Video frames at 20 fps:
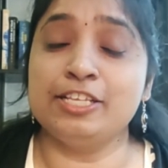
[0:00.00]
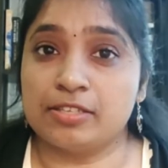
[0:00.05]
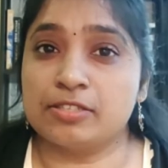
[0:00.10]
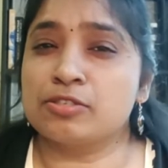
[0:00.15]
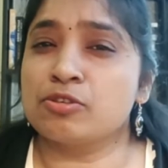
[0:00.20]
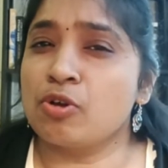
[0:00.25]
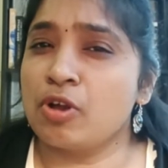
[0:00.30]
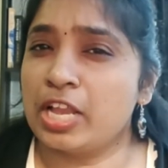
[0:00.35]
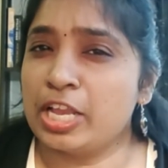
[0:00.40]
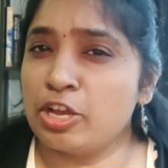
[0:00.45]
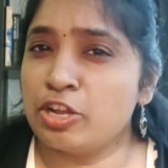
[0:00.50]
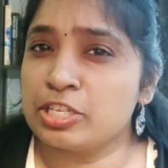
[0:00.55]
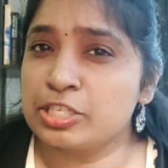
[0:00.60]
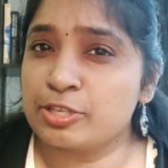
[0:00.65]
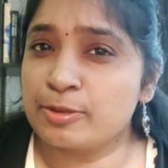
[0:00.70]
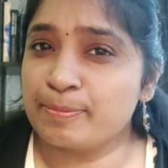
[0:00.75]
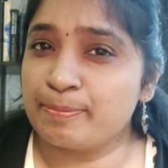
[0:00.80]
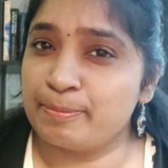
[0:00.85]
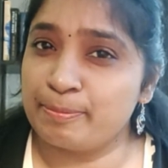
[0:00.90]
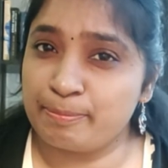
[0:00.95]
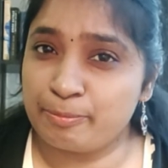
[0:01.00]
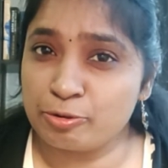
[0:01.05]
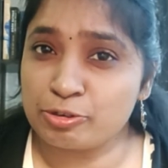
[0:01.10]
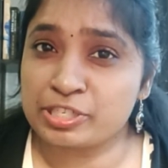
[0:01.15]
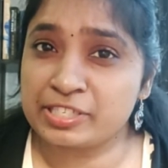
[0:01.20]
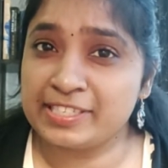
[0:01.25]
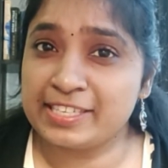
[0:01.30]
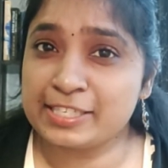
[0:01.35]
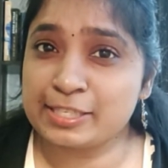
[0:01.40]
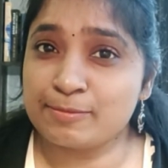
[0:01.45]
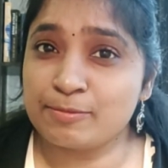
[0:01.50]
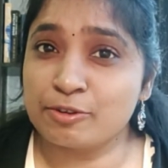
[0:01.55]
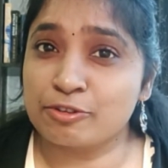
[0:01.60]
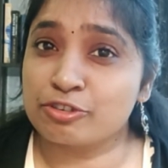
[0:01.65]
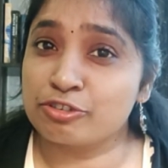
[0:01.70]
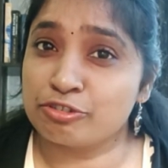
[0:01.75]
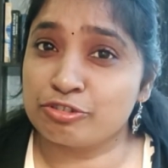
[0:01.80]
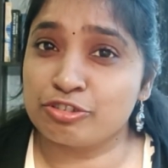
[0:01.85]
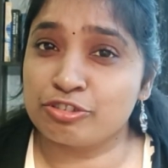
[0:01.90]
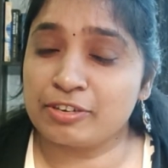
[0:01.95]
So I also pushed this book
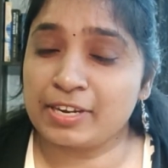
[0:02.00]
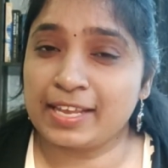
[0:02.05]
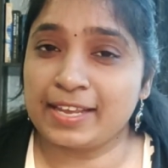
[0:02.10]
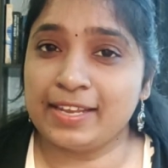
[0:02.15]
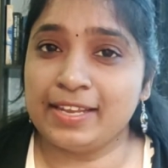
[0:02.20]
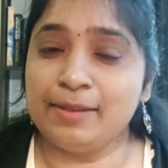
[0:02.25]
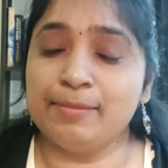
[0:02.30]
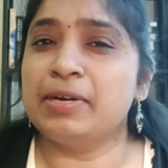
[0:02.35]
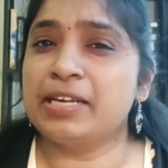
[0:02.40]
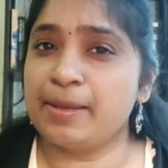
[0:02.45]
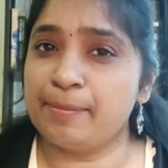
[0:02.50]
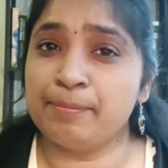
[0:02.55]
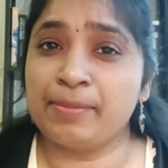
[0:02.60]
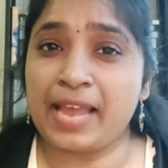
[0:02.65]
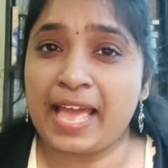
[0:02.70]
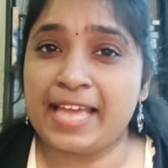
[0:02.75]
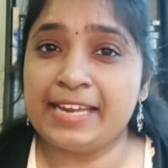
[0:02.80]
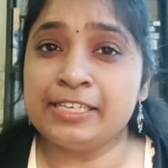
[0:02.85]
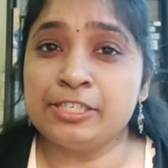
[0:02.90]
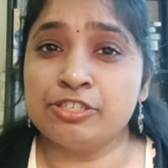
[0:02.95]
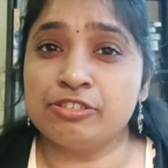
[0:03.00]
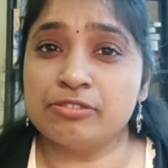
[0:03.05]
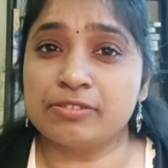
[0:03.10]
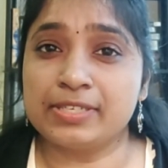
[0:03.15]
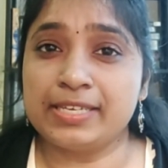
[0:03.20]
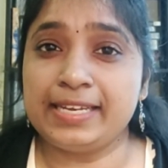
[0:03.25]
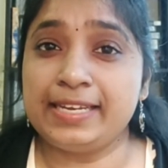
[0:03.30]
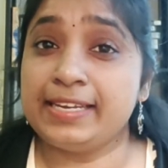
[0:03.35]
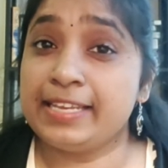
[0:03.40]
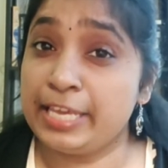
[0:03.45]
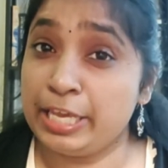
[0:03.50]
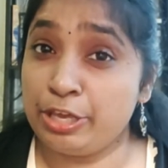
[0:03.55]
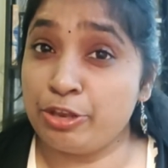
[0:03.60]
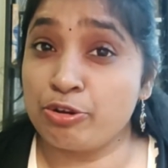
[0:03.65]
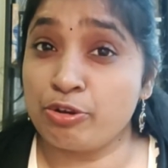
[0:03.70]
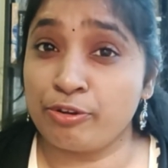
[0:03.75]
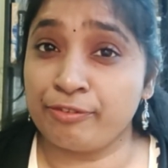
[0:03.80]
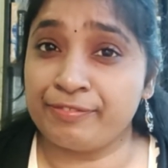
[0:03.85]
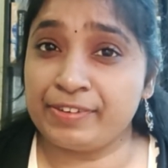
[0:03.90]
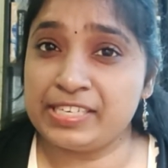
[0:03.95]
to July. But I'm planning to read
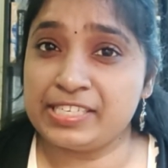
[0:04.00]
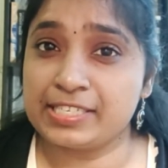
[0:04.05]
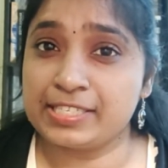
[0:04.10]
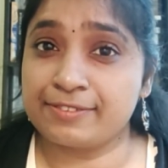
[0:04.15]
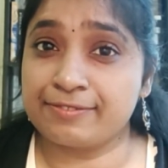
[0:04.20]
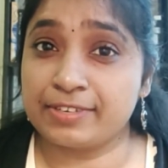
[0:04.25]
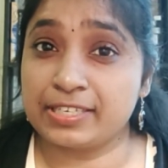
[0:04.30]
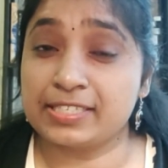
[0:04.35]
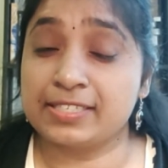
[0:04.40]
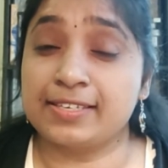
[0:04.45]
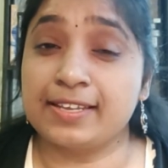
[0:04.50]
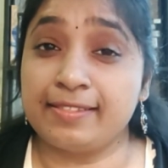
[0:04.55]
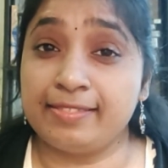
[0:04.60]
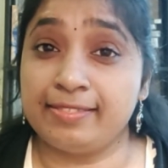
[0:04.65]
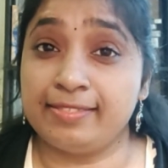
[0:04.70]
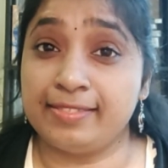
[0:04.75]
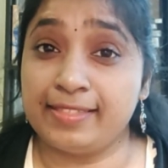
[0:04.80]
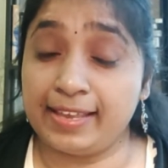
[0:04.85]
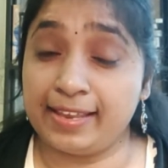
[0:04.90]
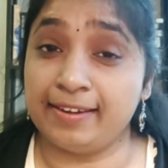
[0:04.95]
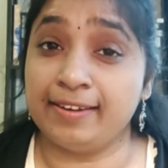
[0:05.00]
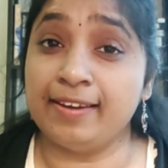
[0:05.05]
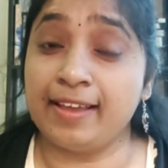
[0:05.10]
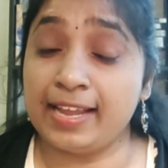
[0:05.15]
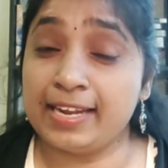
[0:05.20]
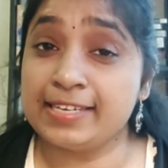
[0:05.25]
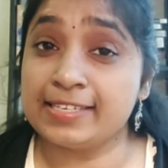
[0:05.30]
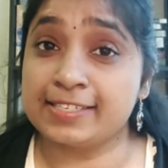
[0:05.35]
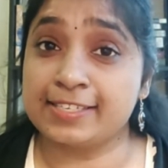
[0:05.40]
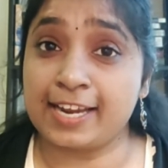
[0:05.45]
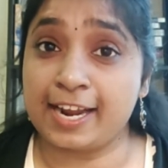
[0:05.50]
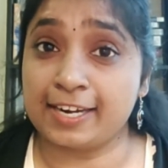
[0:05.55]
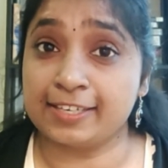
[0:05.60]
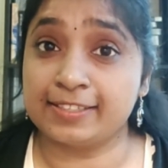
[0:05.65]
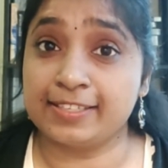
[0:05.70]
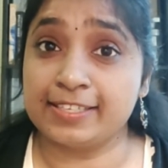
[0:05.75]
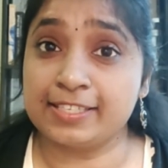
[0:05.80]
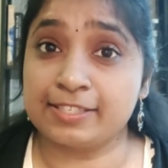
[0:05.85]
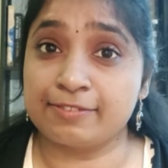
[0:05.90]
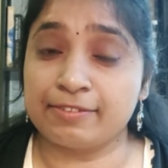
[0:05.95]
Hero of Ages first and then I'll start
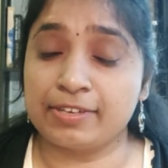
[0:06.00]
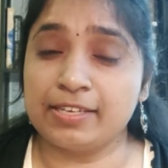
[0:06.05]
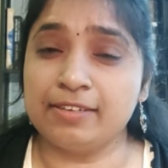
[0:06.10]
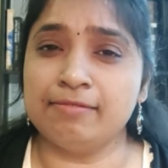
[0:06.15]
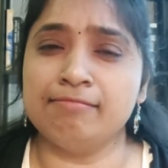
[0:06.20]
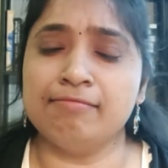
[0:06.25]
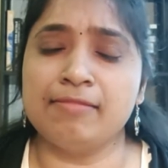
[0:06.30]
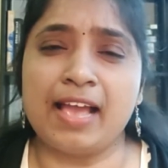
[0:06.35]
this one.